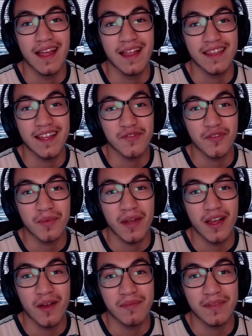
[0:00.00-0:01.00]
that's for my
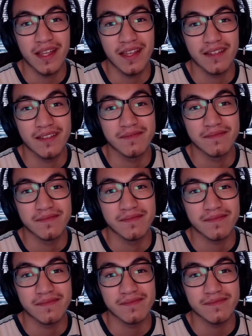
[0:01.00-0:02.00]
update.
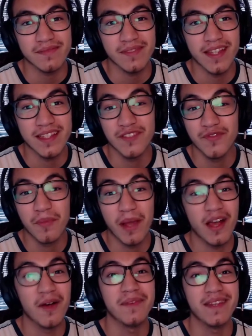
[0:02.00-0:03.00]
That's it for my
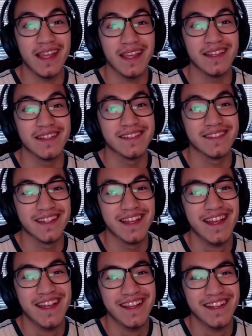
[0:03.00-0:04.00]
update.
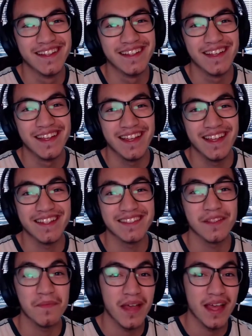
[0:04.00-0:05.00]
It's
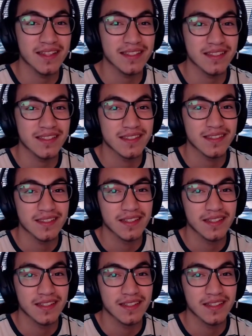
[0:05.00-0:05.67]
a mess,